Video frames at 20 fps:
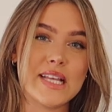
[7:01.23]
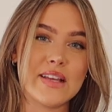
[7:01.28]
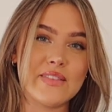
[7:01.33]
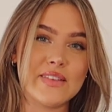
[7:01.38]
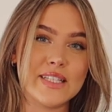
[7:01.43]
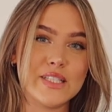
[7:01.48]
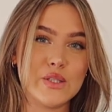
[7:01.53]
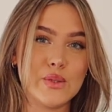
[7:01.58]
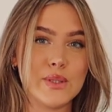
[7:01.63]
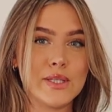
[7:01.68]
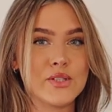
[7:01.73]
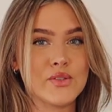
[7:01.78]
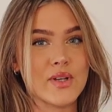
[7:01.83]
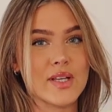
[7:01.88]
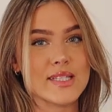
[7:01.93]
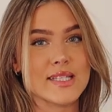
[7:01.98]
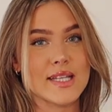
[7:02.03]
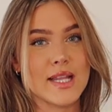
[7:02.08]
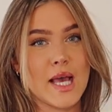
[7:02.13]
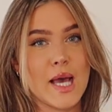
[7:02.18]
I feel like you can
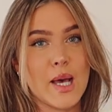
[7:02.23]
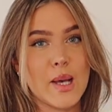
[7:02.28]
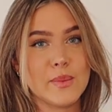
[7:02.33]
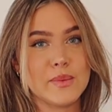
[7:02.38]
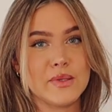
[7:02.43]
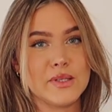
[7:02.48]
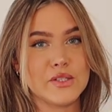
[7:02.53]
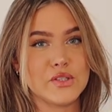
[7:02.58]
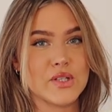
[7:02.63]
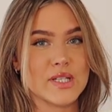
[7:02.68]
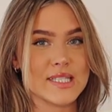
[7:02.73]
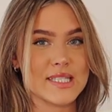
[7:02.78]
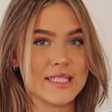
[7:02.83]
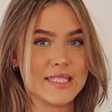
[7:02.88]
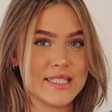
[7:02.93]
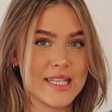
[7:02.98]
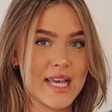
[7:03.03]
dress it up, you can dress it